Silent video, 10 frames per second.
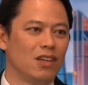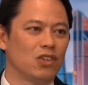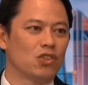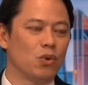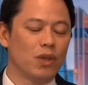
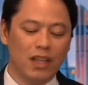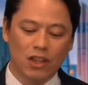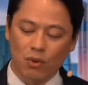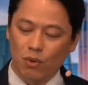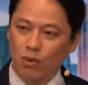So in
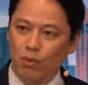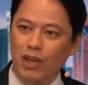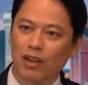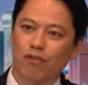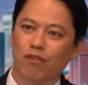the
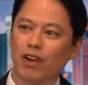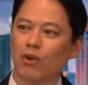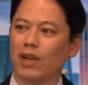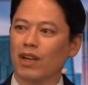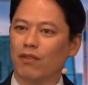
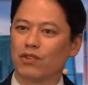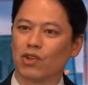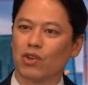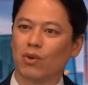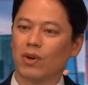reconfiguring of
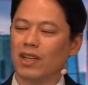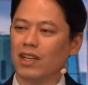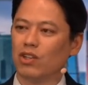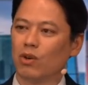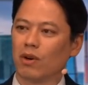security
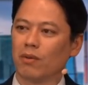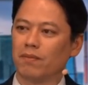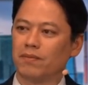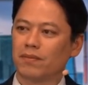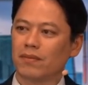in Europe,
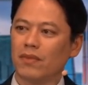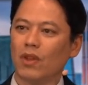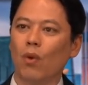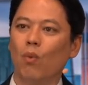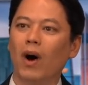
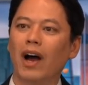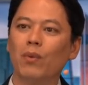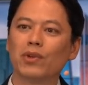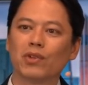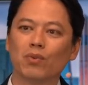why wasn't